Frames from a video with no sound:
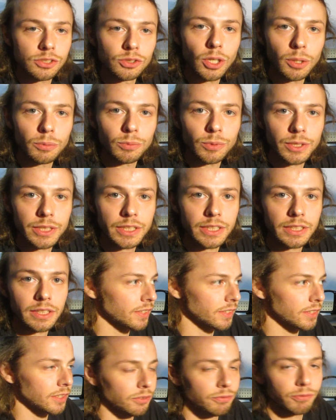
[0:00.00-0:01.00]
normally
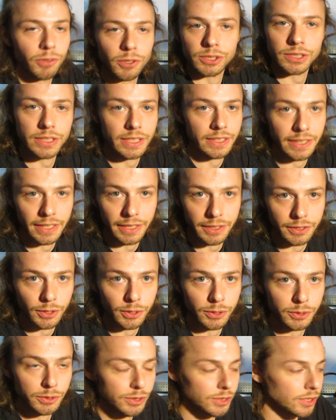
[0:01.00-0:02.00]
the first thing that
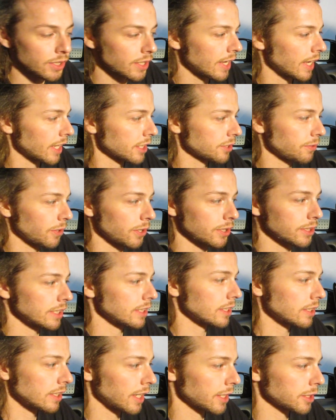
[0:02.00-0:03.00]
goes as far as these
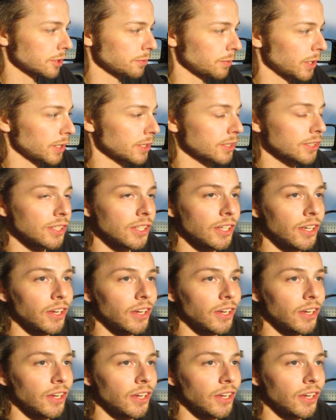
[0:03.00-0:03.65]
clock springs.